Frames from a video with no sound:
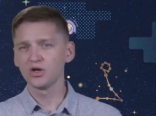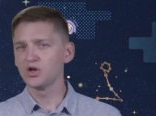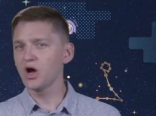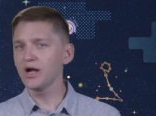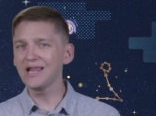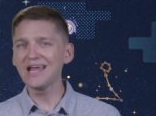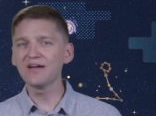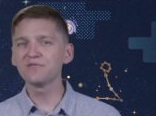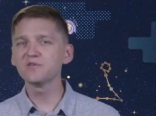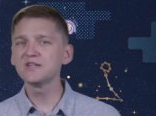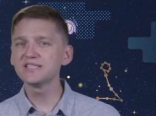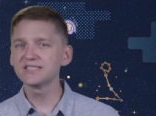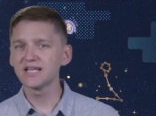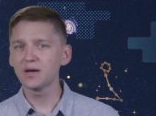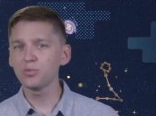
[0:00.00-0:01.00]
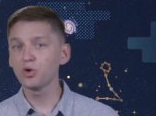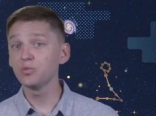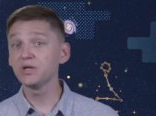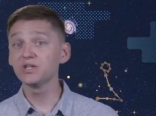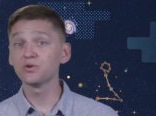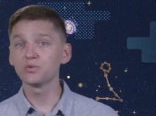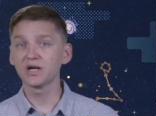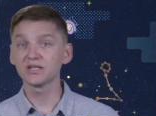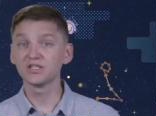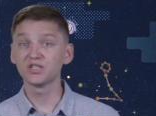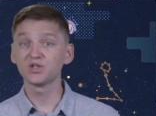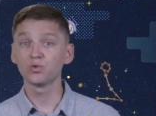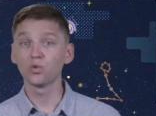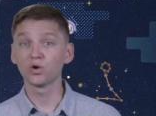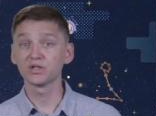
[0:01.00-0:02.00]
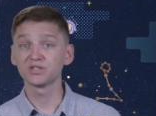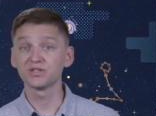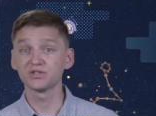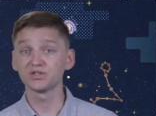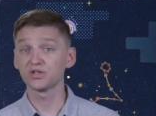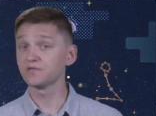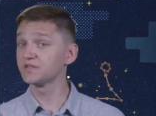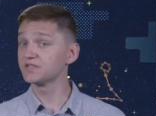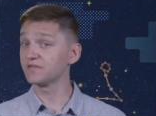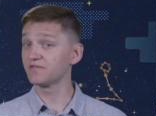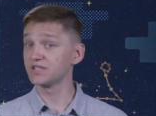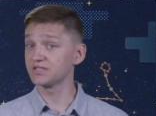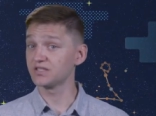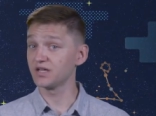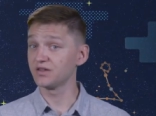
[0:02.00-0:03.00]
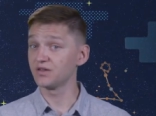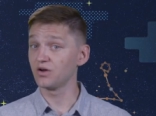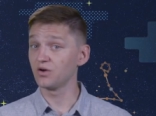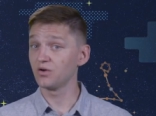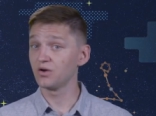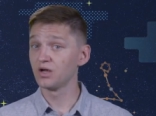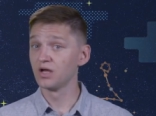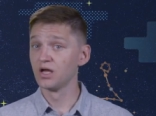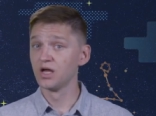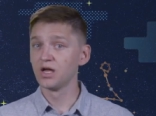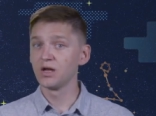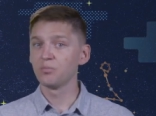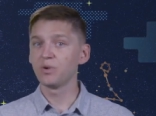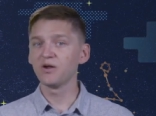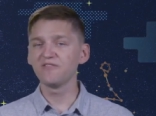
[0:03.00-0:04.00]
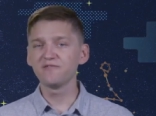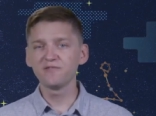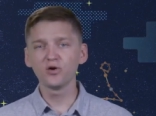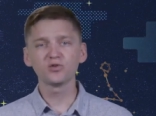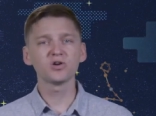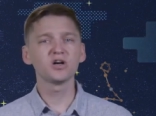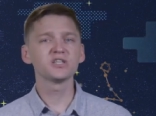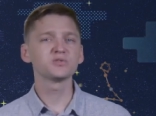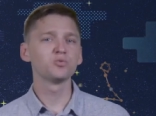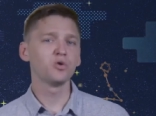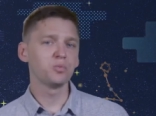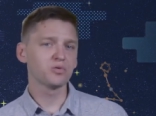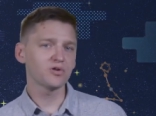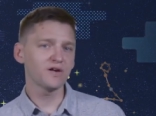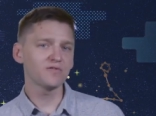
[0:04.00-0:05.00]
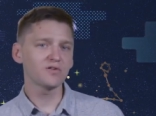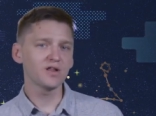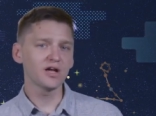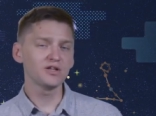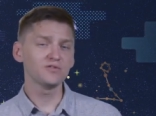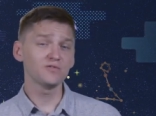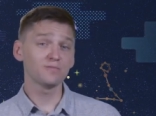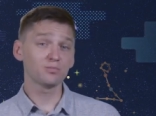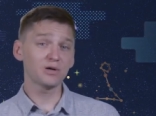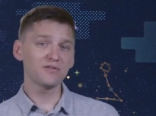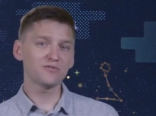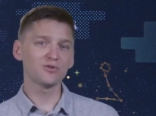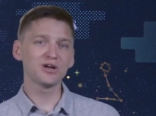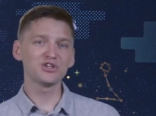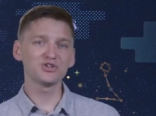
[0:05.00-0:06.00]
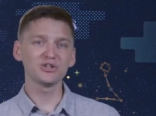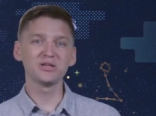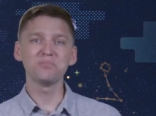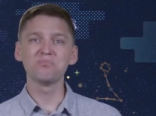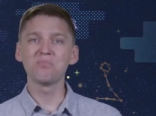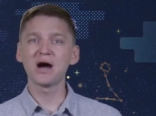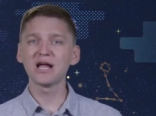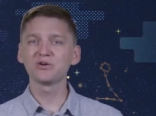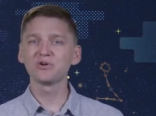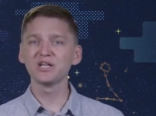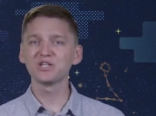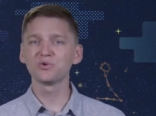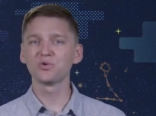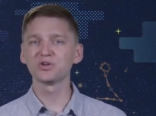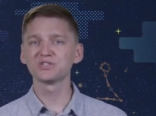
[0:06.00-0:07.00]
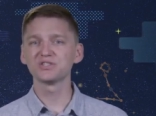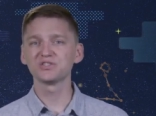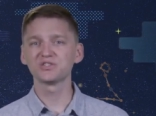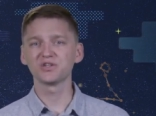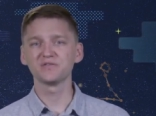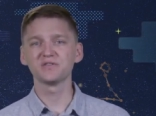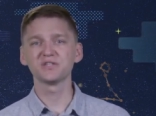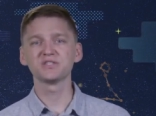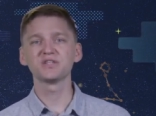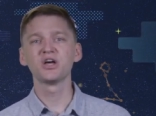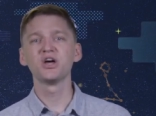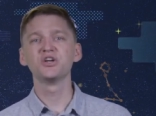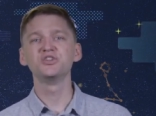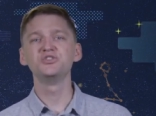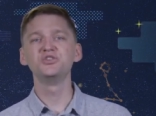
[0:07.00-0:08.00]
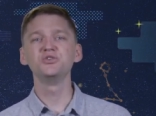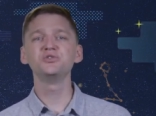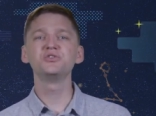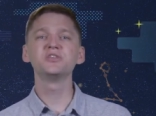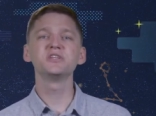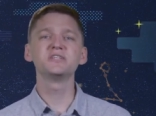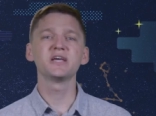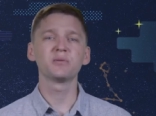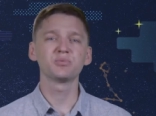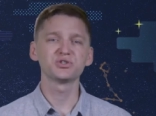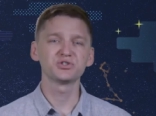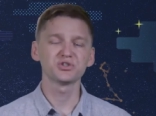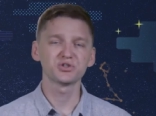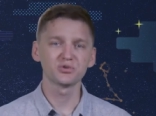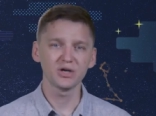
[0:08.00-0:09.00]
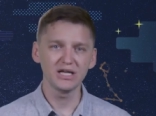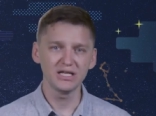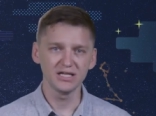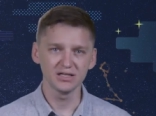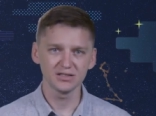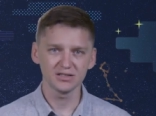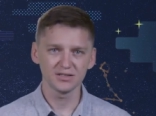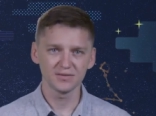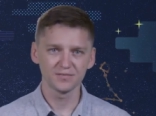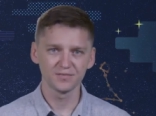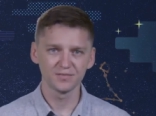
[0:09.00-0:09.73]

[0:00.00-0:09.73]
Not every step will be directed towards the surface of the sun, though, but photons will preferentially migrate towards the surface due to the temperature gradient.